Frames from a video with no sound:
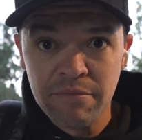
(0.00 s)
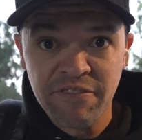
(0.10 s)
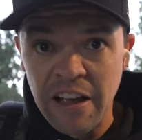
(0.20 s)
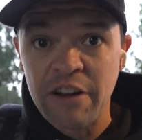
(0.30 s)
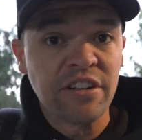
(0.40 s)

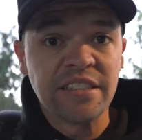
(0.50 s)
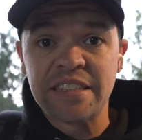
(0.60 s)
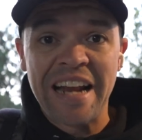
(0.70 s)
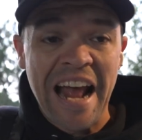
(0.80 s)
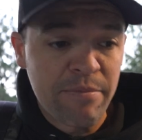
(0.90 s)

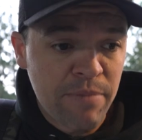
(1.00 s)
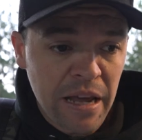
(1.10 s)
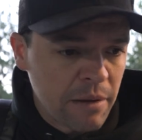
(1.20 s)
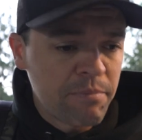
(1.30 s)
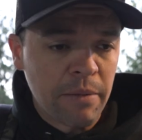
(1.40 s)
veterans and
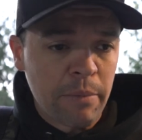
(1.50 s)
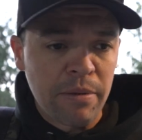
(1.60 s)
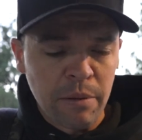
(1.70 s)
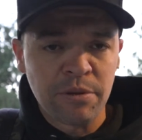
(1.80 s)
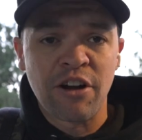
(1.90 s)

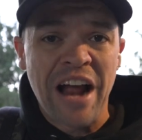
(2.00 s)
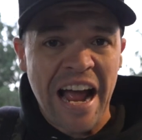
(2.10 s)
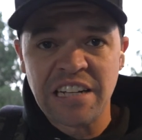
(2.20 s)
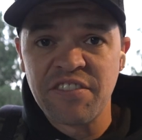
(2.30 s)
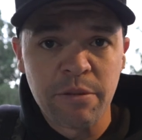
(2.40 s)
people that are
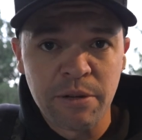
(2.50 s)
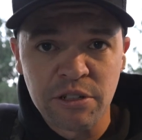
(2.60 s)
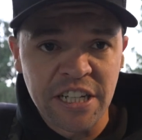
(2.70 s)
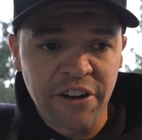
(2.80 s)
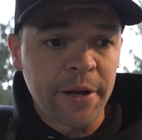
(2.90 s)
active in the
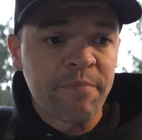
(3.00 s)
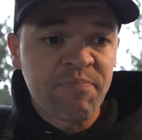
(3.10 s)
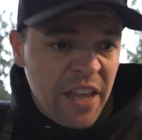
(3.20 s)
military.